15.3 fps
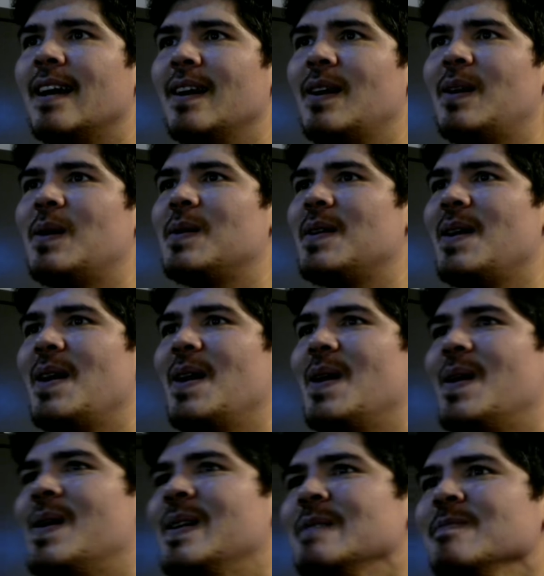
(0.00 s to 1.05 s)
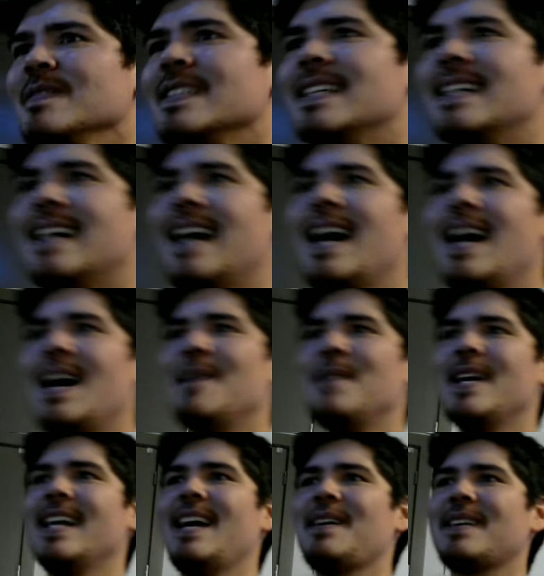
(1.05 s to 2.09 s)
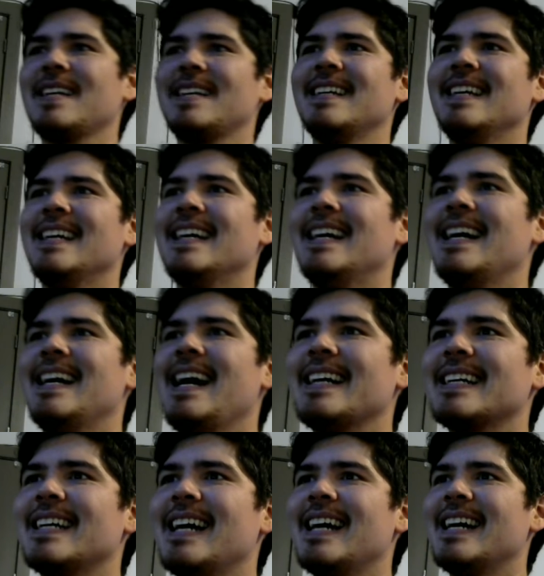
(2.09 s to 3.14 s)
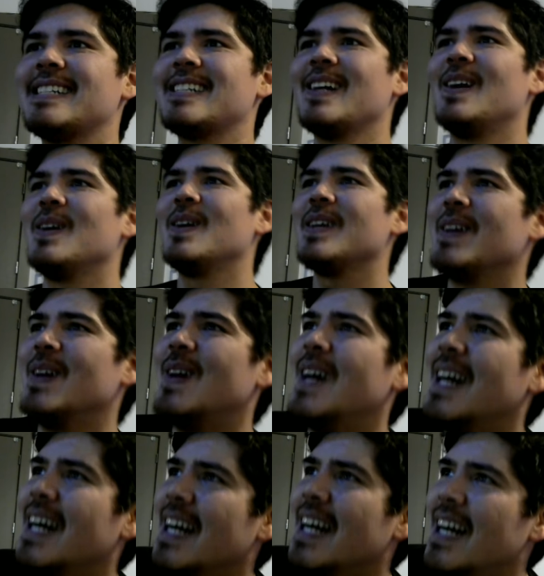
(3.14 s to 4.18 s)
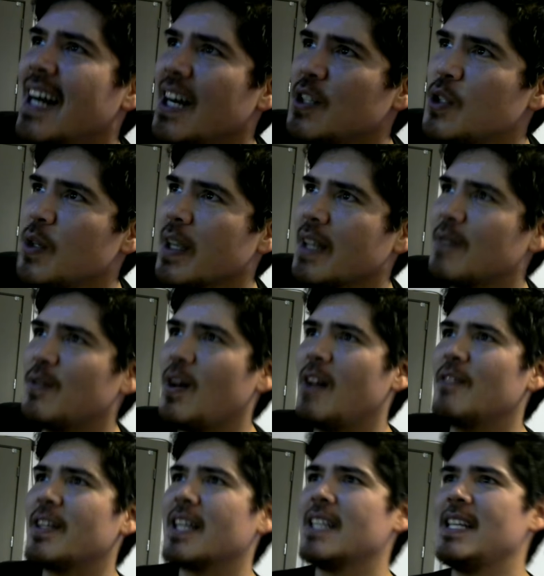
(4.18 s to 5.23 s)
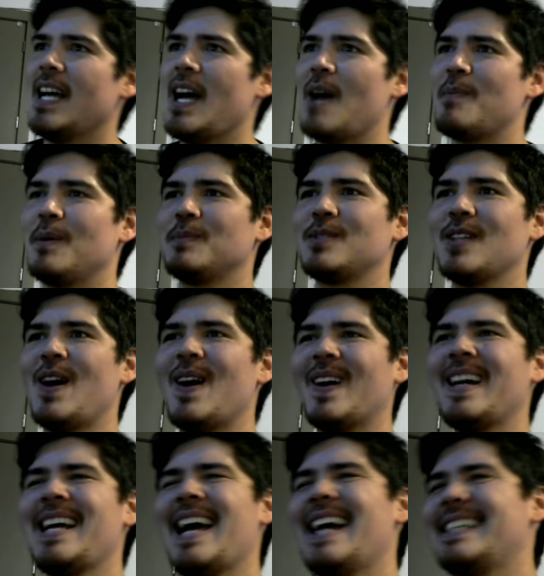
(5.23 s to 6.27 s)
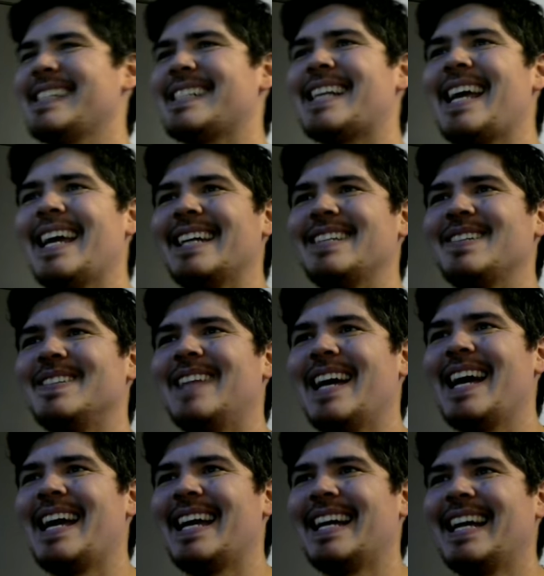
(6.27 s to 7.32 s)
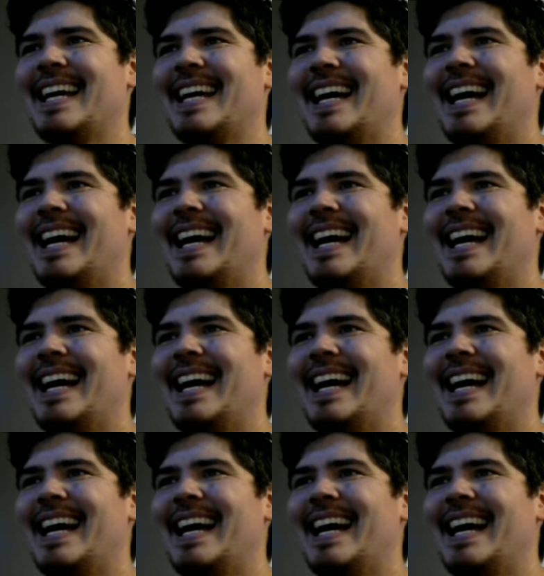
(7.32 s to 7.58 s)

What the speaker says: Oh no, Hamid, I cannot show you a trick involving a dab. I'm sorry, I just can't do that.